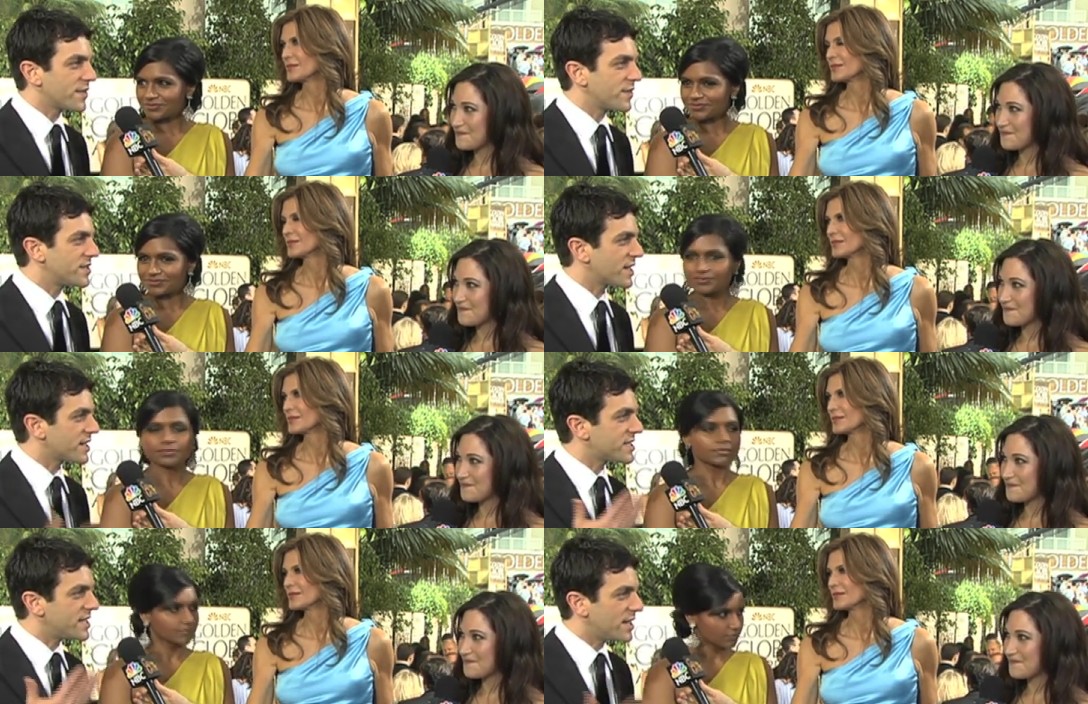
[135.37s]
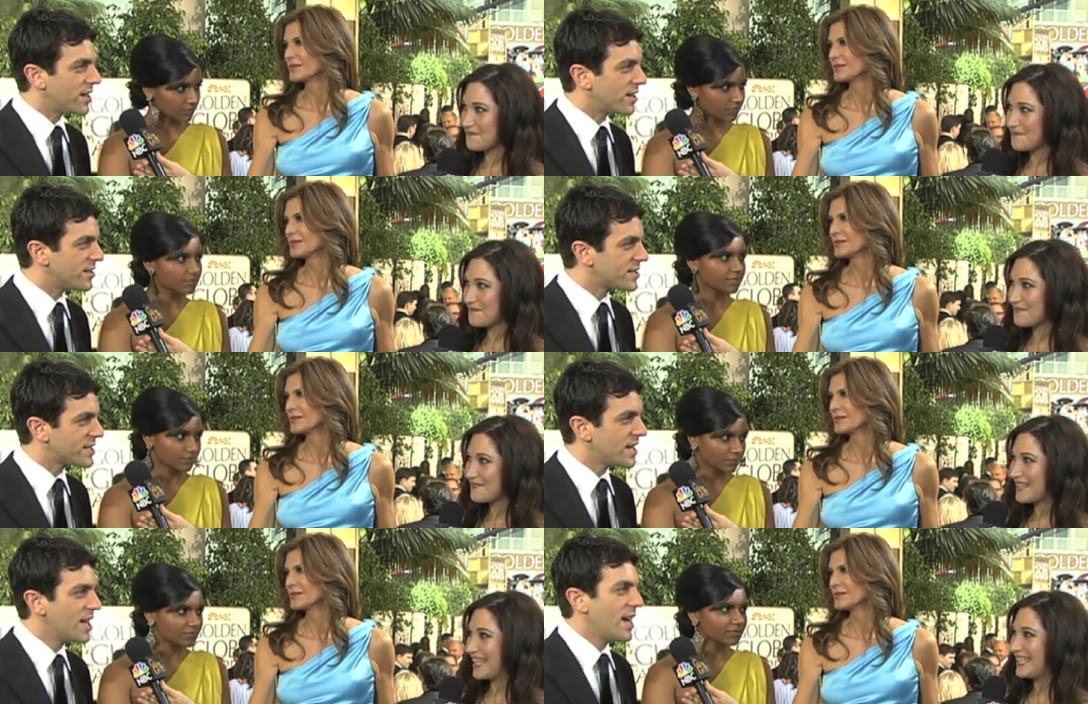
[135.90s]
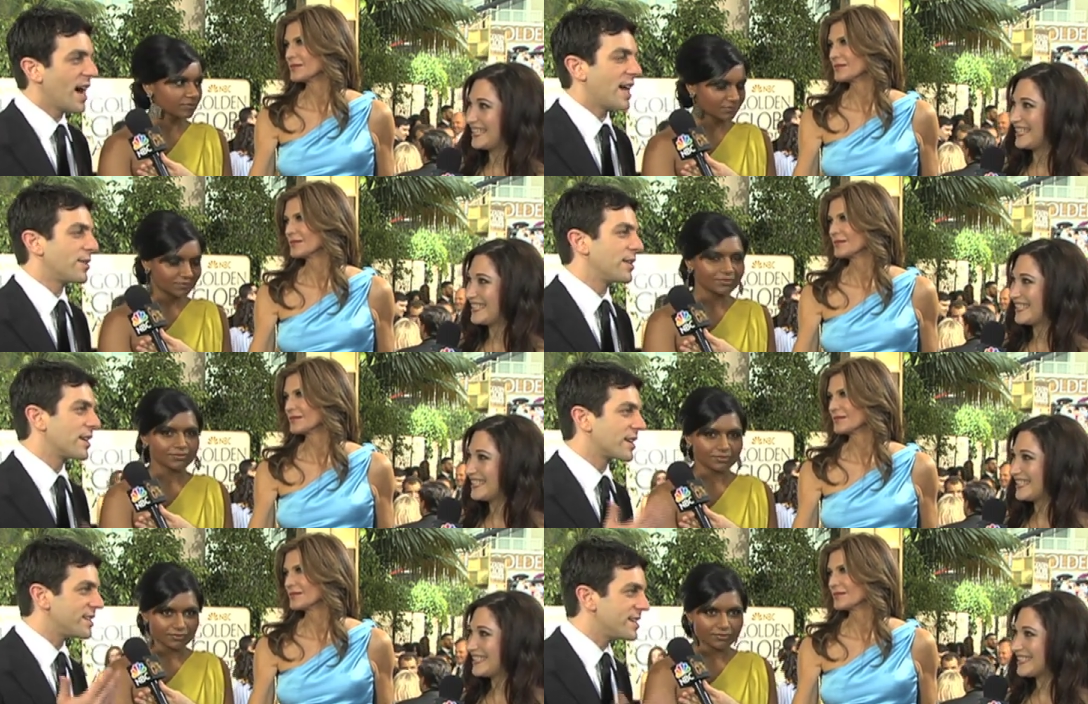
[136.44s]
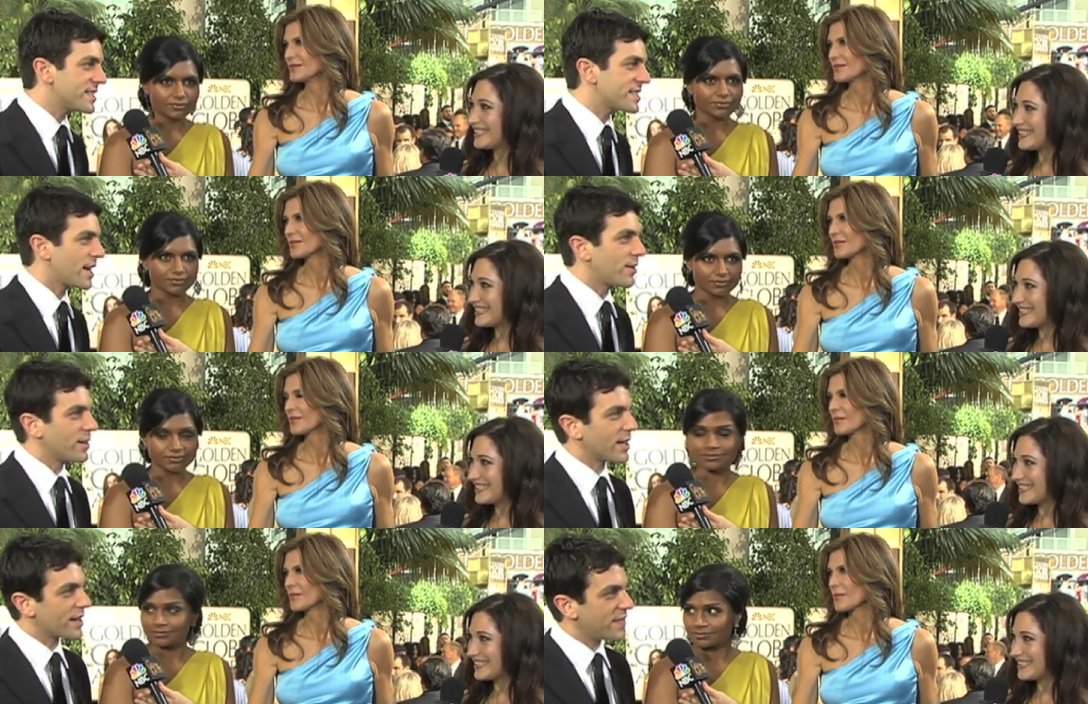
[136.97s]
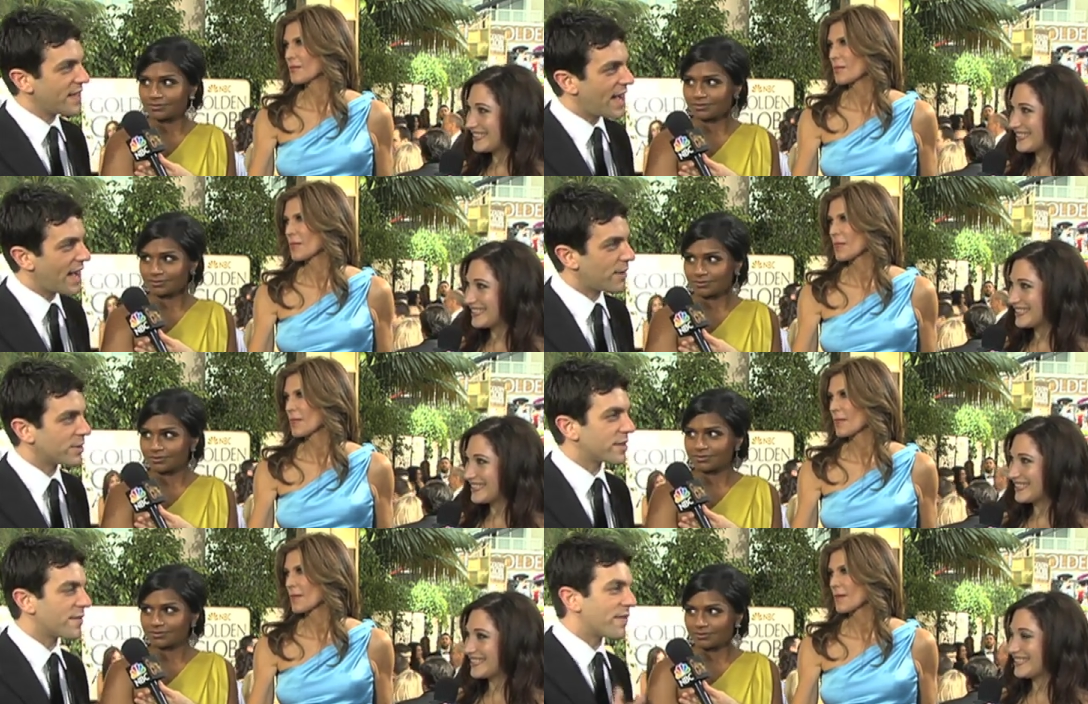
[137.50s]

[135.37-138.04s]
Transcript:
Speaker 1: different tuxedos. How do we look in this? How do we look in that? With the